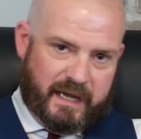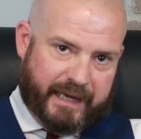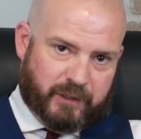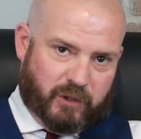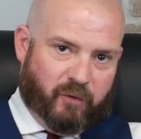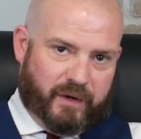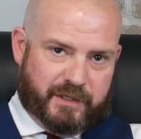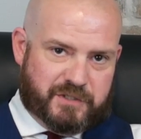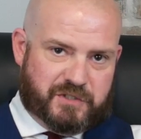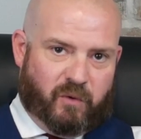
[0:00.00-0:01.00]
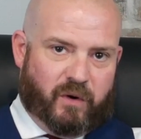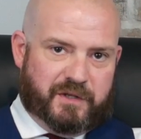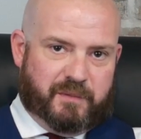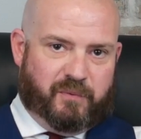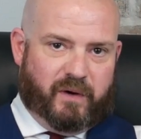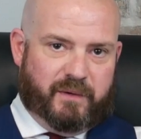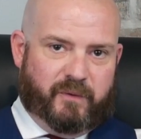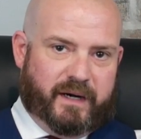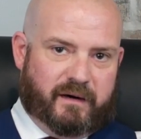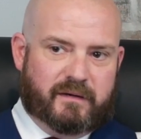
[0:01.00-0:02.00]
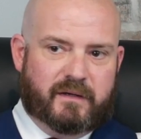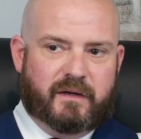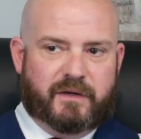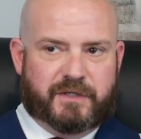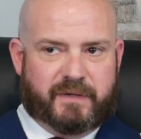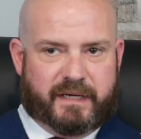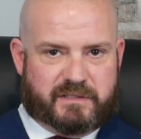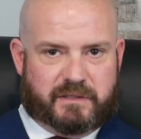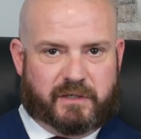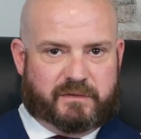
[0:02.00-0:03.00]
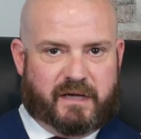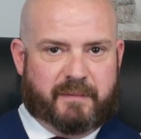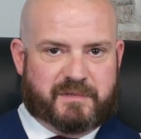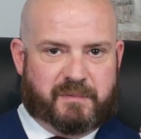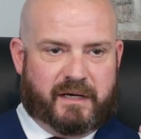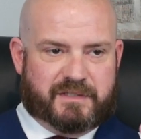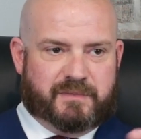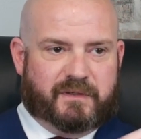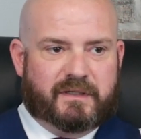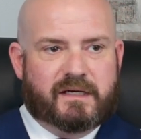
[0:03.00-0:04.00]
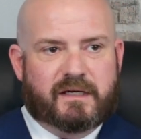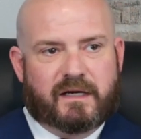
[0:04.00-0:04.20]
and lower your score to the point where you get as little time as possible.